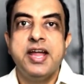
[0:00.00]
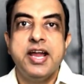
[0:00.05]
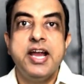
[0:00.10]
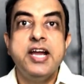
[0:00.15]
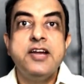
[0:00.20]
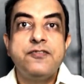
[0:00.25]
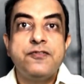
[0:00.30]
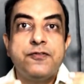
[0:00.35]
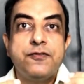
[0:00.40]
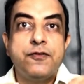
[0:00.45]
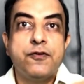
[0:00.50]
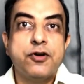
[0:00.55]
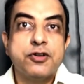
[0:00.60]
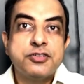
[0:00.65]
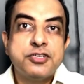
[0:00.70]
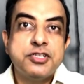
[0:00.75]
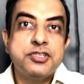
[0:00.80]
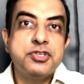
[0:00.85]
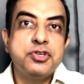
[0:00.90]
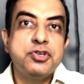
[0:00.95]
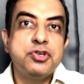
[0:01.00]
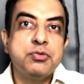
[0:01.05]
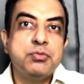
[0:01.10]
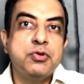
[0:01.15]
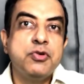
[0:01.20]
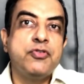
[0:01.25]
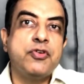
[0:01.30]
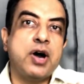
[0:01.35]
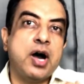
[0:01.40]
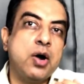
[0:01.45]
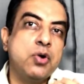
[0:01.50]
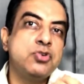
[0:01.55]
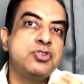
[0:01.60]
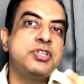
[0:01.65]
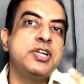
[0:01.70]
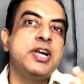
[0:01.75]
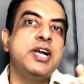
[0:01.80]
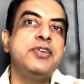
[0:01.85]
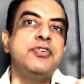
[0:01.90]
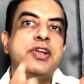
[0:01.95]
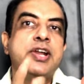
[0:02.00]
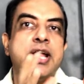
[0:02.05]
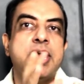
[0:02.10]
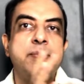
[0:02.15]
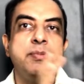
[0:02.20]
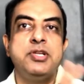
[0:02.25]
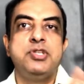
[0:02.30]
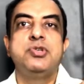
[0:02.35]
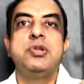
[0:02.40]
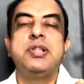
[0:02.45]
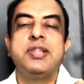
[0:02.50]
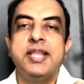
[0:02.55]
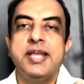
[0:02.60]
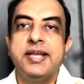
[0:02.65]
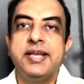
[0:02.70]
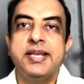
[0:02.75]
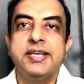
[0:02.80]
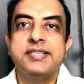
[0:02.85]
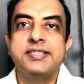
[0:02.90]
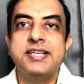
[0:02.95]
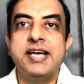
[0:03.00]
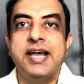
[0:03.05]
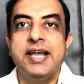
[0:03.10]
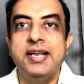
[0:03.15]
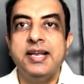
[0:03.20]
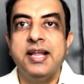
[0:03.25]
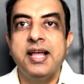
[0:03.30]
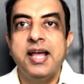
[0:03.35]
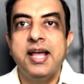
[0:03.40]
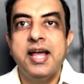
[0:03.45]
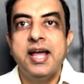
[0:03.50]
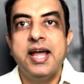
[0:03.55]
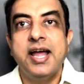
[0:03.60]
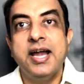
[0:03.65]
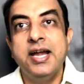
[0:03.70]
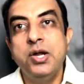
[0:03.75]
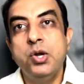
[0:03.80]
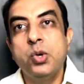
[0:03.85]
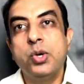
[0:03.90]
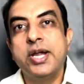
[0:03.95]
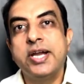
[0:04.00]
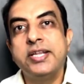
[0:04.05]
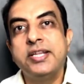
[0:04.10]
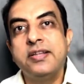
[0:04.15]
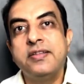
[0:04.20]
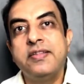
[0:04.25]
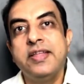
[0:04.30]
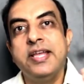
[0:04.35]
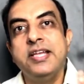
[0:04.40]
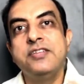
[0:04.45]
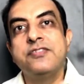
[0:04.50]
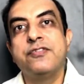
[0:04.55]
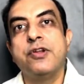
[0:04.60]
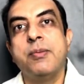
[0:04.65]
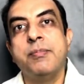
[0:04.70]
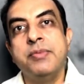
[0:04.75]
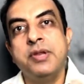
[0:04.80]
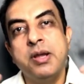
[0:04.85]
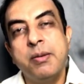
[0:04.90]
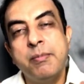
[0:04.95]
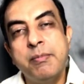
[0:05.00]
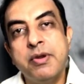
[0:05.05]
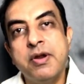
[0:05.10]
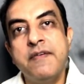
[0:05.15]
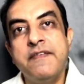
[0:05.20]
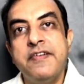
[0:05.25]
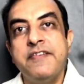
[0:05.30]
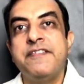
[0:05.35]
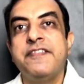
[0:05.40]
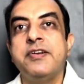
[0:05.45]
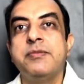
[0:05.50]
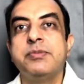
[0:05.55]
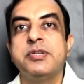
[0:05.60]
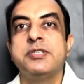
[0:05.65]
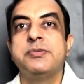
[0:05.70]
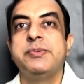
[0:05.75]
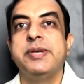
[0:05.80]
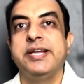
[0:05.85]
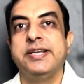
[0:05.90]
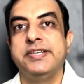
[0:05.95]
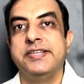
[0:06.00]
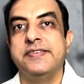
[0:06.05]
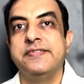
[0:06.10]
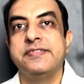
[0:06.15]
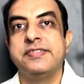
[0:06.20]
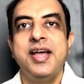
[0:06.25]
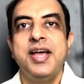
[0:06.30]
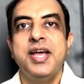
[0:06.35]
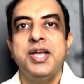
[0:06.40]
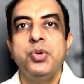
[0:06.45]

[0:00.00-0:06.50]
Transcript: It forces you to move outside your habitual thinking style and look at the things from number of different perspectives.